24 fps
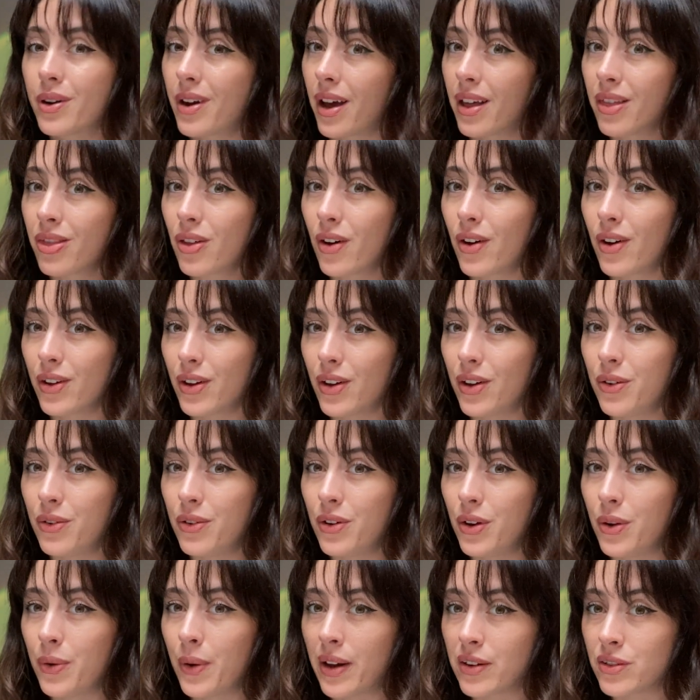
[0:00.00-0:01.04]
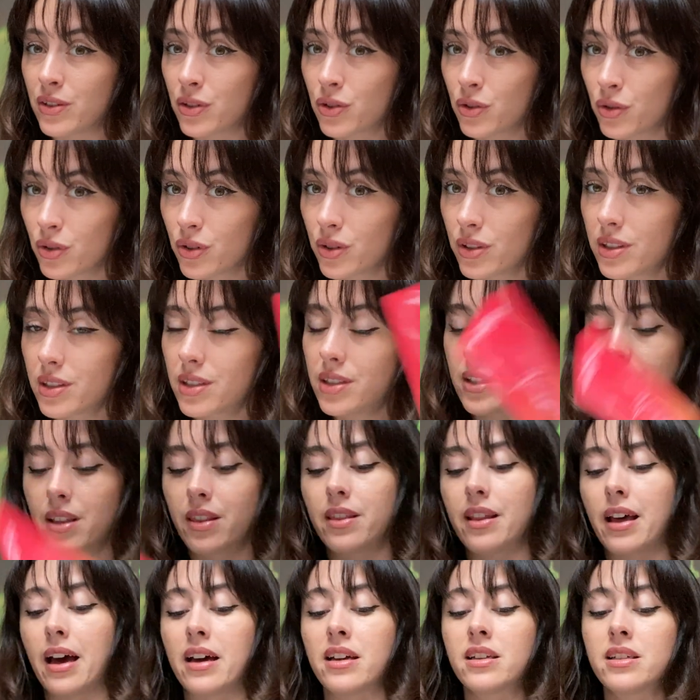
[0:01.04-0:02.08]
I thought you knew how to trust in
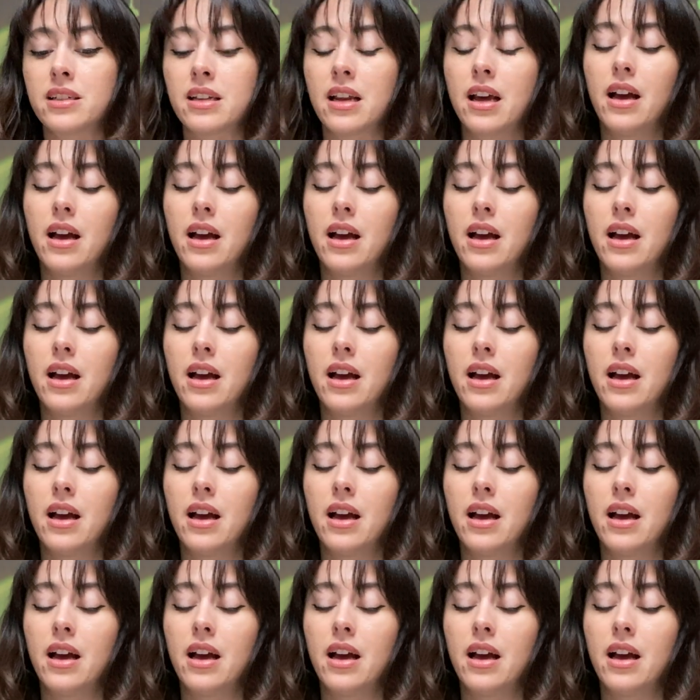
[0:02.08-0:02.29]
that.